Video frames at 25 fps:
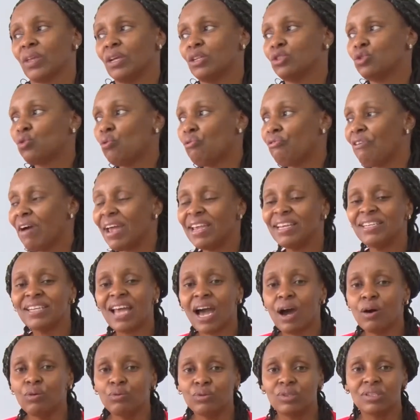to find
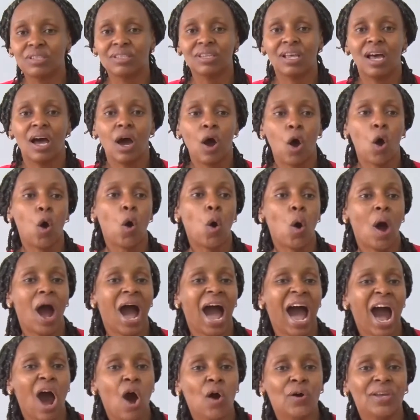out, oh,
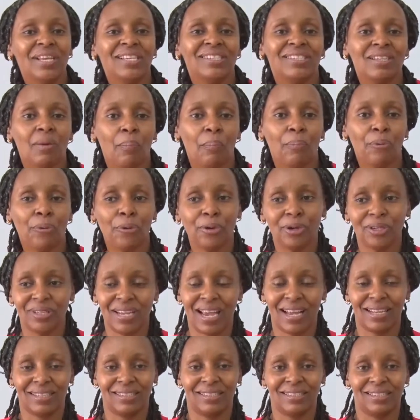how is the
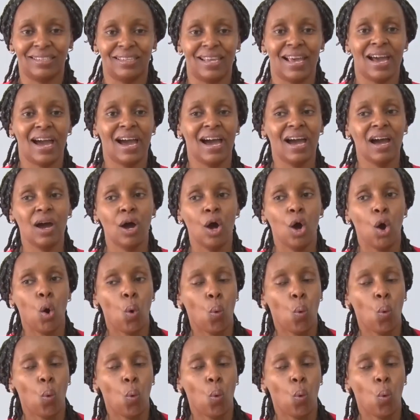product, yeah,